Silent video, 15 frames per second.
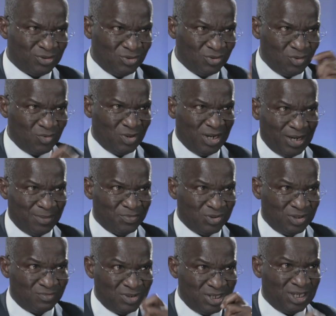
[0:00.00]
You know what
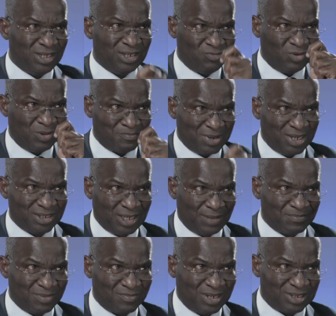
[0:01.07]
happened immediately we passed
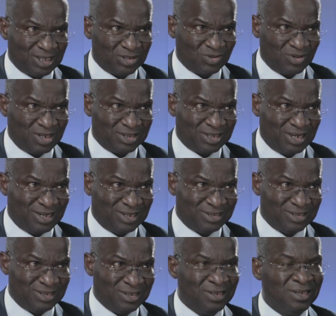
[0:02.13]
that payment assurance
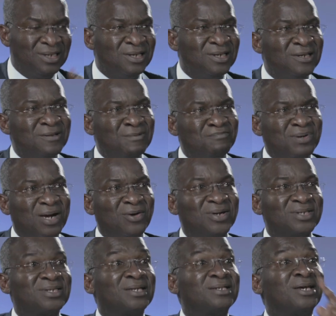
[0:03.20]
guarantee?
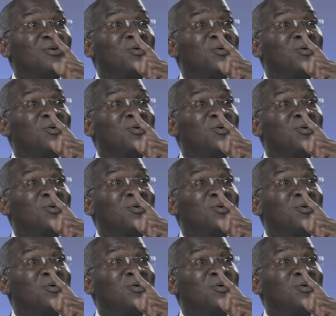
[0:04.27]
Power started